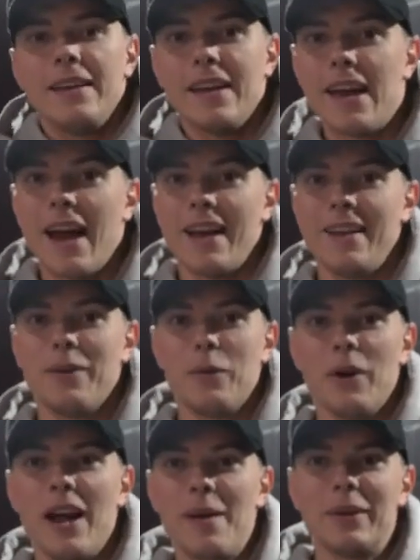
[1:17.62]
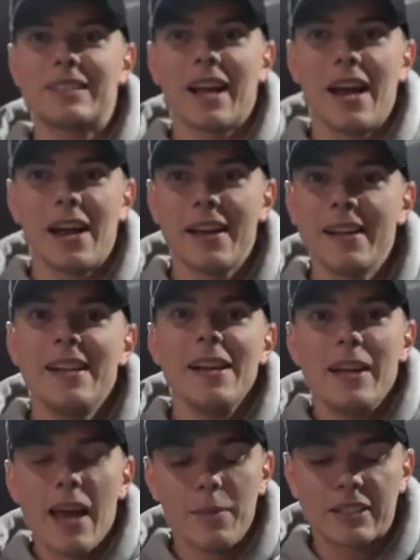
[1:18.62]
yeah, we're aiming to
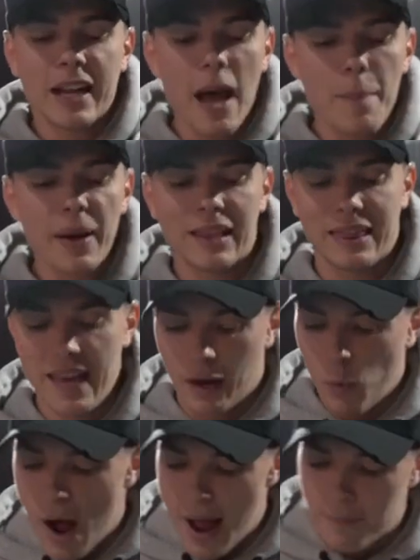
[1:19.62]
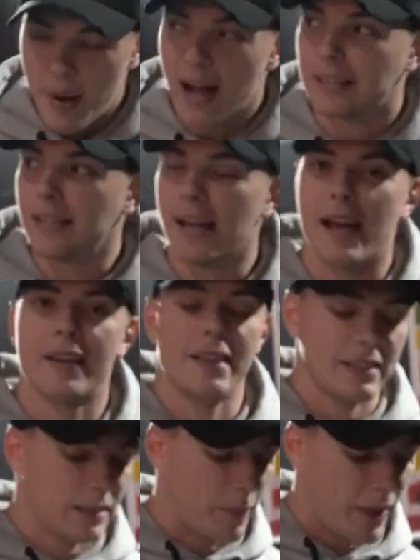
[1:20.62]
get a big, thick, wide back today.
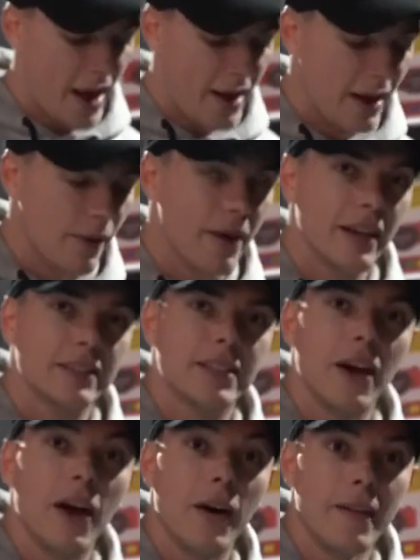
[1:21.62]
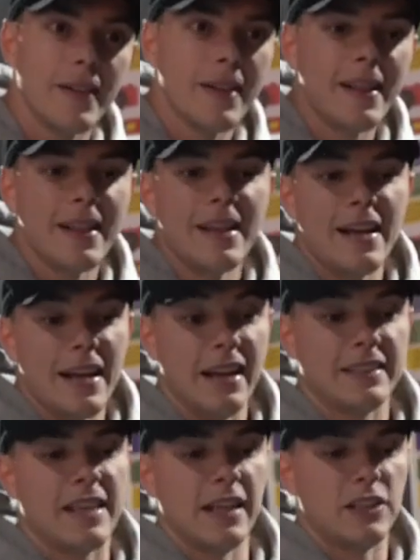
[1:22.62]
That's the plan anyway, so
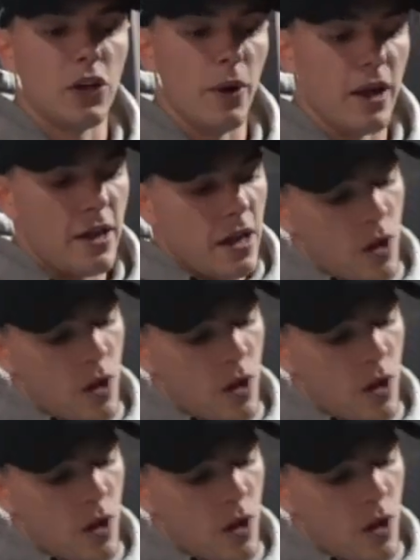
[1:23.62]
let's get to it.